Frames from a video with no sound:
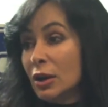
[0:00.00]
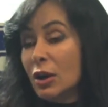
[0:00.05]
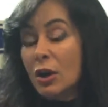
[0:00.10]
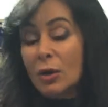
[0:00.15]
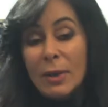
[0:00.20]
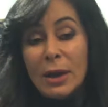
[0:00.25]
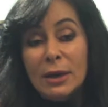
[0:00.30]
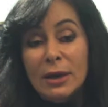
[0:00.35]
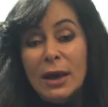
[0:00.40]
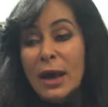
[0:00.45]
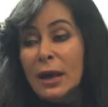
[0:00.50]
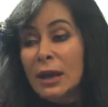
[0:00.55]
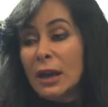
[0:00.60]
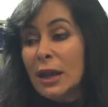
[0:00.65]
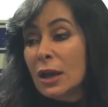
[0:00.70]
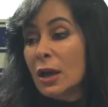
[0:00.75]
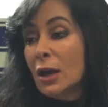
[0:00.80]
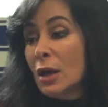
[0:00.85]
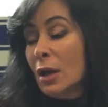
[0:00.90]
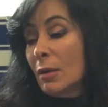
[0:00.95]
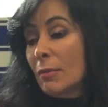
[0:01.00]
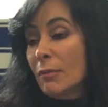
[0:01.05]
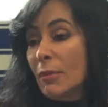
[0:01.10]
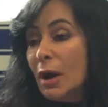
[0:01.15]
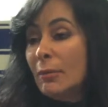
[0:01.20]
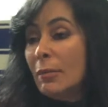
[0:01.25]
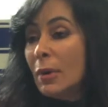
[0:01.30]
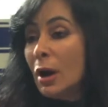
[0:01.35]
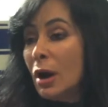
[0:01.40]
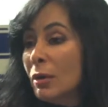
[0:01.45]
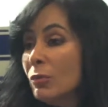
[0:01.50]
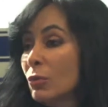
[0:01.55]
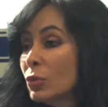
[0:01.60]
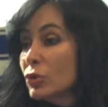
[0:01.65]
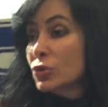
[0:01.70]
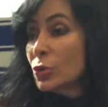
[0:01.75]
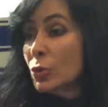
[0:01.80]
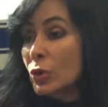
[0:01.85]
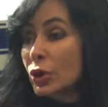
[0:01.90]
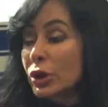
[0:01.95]
You know, my dad, like my mom
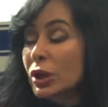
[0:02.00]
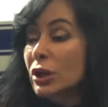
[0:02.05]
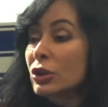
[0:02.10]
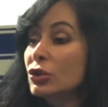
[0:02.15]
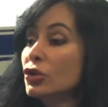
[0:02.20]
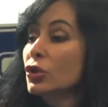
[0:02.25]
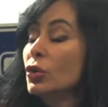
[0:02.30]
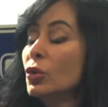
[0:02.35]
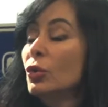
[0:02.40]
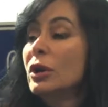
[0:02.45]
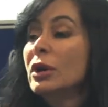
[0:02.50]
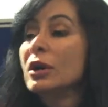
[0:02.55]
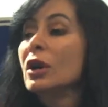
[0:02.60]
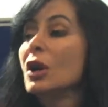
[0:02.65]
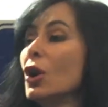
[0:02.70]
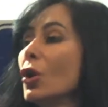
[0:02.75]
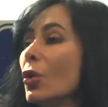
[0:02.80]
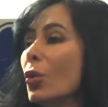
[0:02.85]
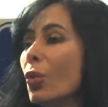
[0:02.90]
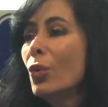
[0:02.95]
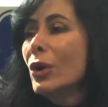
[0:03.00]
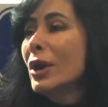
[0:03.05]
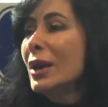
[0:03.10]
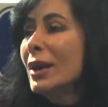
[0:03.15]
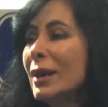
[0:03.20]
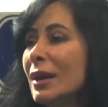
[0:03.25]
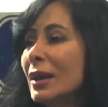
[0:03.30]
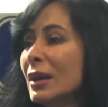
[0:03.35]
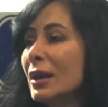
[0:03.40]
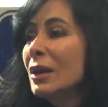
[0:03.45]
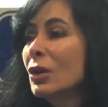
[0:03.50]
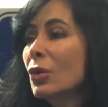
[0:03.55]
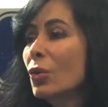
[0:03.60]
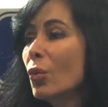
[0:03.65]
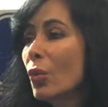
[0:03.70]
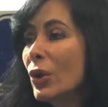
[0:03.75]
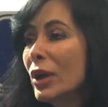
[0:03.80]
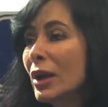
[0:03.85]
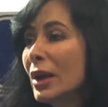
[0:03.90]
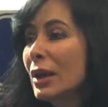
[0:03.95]
was working too, and we
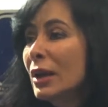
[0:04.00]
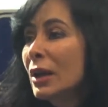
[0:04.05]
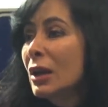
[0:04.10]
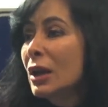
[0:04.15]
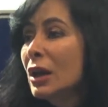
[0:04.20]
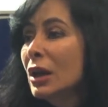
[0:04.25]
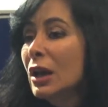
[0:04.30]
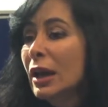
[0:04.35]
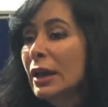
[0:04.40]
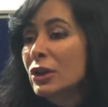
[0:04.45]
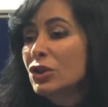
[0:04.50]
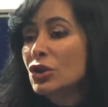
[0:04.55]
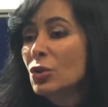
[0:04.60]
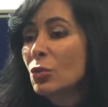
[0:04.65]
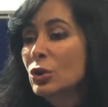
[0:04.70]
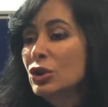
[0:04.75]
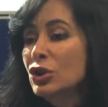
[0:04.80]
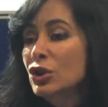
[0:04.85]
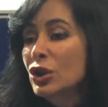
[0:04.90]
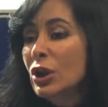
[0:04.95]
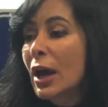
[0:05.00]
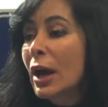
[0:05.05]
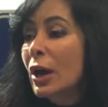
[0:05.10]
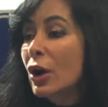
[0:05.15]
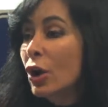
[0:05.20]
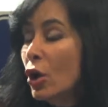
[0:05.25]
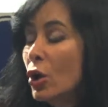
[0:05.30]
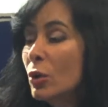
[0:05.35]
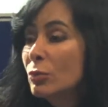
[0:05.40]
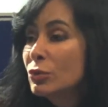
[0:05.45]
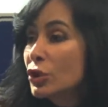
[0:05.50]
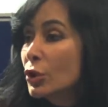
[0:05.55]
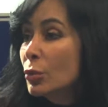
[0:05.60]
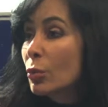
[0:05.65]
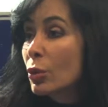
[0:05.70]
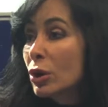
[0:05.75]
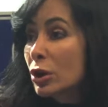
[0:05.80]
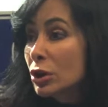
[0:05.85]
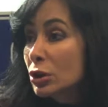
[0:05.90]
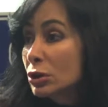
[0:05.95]
didn't like when she got home, she
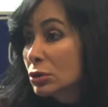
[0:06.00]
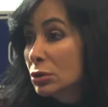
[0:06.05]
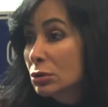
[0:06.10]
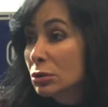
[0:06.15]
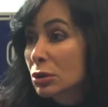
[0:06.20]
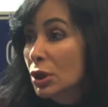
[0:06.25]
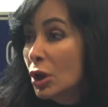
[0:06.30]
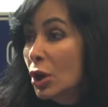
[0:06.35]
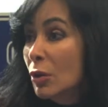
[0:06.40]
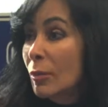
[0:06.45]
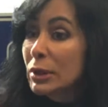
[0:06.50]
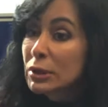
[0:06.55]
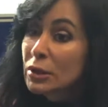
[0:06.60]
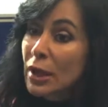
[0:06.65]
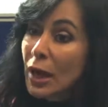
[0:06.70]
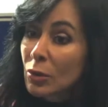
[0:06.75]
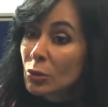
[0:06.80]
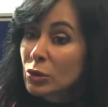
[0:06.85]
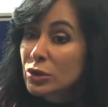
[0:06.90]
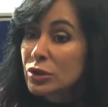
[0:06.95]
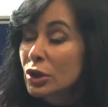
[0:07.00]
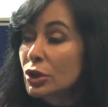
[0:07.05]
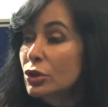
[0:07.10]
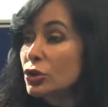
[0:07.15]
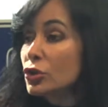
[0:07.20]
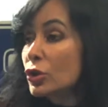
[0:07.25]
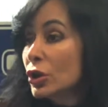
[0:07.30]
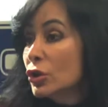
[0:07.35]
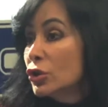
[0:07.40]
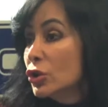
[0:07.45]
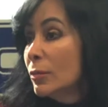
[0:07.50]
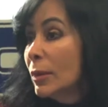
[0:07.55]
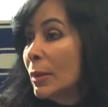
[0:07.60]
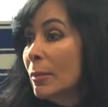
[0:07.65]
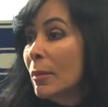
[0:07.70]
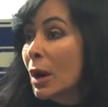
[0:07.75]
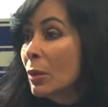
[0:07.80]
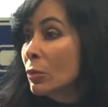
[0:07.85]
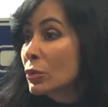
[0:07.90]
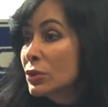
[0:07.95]
worked. You know, my dad was in construction, my
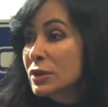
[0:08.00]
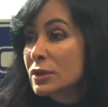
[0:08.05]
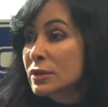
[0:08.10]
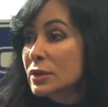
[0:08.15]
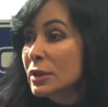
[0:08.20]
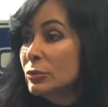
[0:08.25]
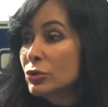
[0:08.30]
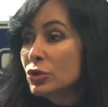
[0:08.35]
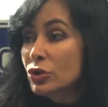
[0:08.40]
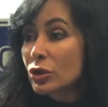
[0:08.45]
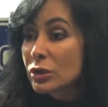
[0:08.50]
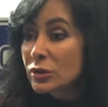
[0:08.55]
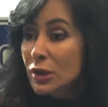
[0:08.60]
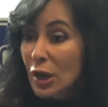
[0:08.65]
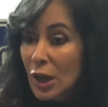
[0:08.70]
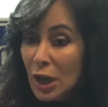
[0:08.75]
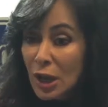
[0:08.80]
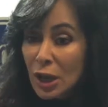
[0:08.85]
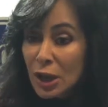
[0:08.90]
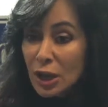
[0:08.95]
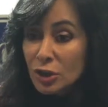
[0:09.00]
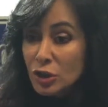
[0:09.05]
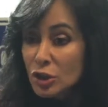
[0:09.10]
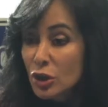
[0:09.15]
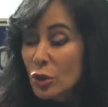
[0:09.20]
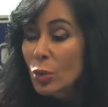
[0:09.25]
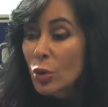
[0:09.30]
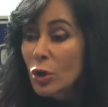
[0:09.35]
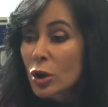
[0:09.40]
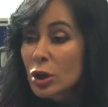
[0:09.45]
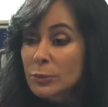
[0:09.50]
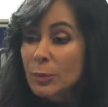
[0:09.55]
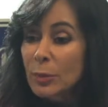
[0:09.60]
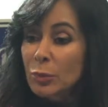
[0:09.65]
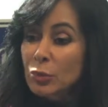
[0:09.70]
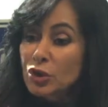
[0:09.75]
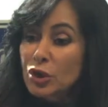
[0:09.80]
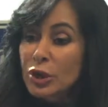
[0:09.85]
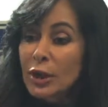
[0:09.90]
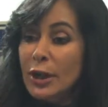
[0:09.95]
mom was a seamstress. She worked, but
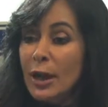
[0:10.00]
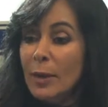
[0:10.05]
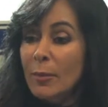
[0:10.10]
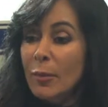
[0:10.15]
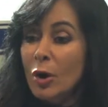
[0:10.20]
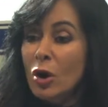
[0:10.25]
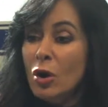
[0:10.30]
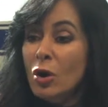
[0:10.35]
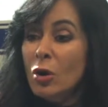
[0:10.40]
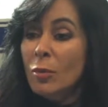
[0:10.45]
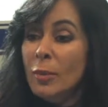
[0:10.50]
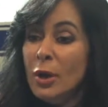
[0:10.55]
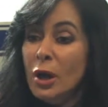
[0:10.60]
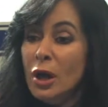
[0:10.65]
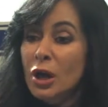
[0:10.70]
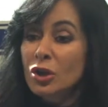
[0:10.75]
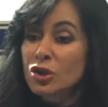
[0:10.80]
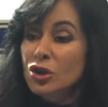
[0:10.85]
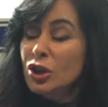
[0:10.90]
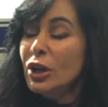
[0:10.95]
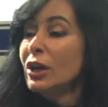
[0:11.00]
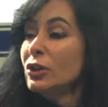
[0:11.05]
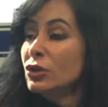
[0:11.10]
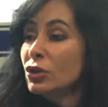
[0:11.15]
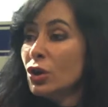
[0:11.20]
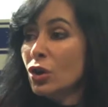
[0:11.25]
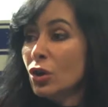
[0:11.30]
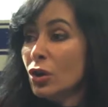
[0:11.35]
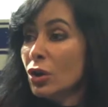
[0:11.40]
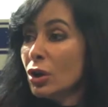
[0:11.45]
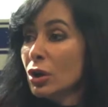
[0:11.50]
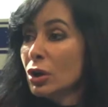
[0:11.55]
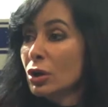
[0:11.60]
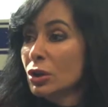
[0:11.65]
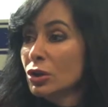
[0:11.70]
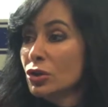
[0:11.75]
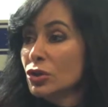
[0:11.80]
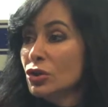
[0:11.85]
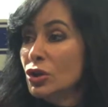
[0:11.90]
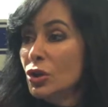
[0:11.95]
when she came home, she had to cook.
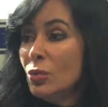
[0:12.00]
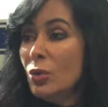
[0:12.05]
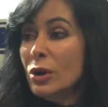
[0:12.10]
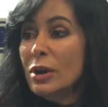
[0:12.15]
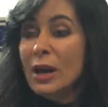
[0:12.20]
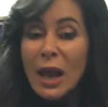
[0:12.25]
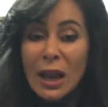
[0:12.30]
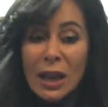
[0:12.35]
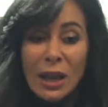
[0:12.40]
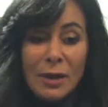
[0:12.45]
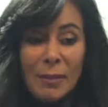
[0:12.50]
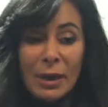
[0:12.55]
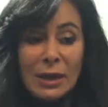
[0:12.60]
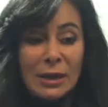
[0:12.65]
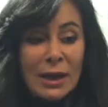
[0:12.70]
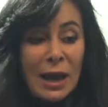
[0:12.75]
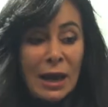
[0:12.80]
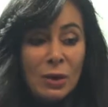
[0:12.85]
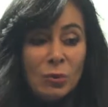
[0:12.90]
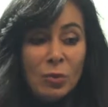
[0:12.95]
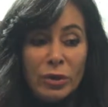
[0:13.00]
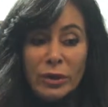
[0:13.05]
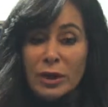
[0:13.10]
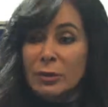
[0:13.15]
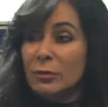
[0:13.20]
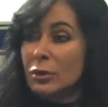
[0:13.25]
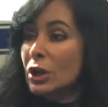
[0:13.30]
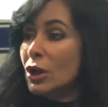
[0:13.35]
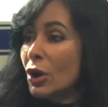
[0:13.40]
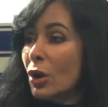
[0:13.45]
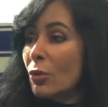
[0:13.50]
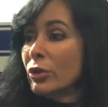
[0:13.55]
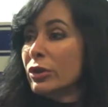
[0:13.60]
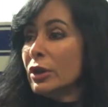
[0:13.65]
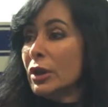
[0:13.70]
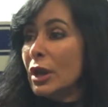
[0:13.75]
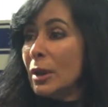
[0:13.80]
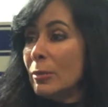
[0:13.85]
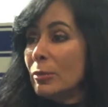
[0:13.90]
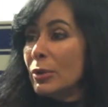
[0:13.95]
She right. would not let my dad with
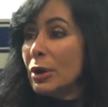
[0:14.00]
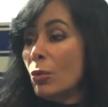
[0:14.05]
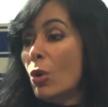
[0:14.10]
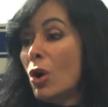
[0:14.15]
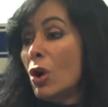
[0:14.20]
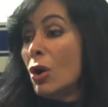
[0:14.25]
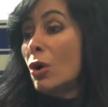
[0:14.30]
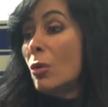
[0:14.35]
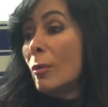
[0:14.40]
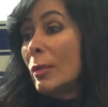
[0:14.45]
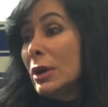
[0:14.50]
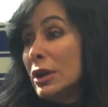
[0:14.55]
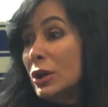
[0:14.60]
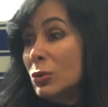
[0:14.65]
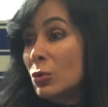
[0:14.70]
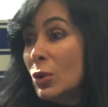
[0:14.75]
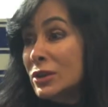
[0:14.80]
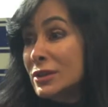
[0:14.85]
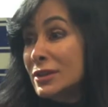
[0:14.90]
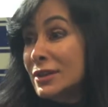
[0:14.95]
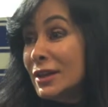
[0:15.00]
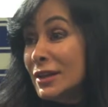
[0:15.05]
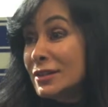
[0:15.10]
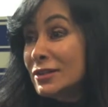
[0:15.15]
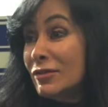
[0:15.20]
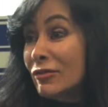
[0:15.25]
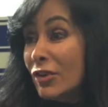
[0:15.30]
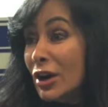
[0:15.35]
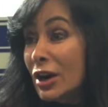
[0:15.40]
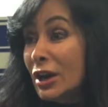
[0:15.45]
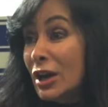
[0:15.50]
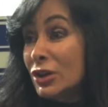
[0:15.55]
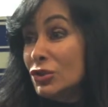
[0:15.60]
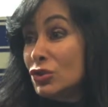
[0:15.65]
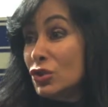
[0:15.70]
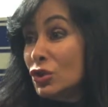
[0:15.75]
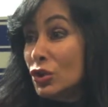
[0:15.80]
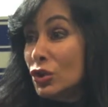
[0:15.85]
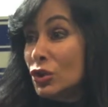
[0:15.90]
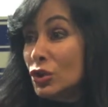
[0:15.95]
an apron. Well, Monday, Wednesdays, and Fridays,
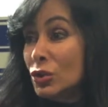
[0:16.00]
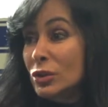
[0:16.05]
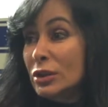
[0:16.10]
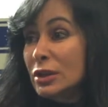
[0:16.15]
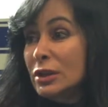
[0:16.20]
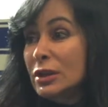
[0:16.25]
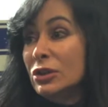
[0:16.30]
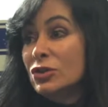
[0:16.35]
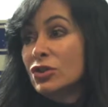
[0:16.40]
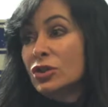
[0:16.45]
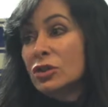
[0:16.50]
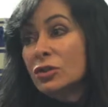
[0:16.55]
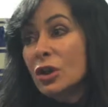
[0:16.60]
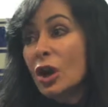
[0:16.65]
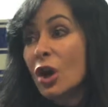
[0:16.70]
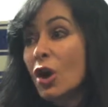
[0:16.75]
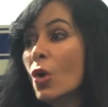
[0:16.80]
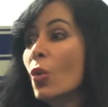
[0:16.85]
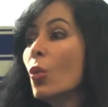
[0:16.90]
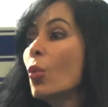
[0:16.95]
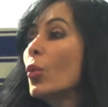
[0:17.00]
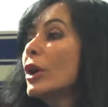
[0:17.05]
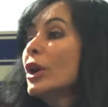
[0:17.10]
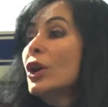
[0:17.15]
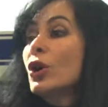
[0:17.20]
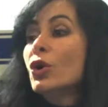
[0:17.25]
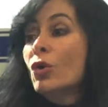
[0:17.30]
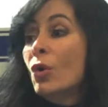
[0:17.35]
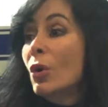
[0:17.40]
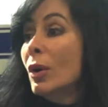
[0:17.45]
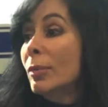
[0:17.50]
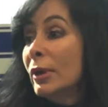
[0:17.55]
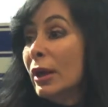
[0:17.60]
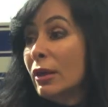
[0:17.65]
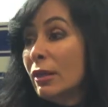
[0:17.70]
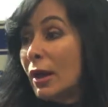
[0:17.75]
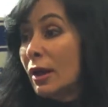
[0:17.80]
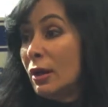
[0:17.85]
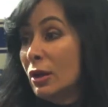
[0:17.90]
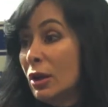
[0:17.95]
you're doing the dishes. We didn't grow up like
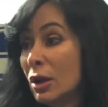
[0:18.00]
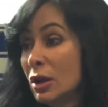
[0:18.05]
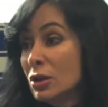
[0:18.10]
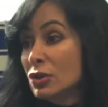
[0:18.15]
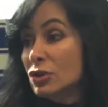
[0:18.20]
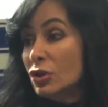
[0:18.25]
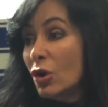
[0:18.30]
that. Mm-hmm.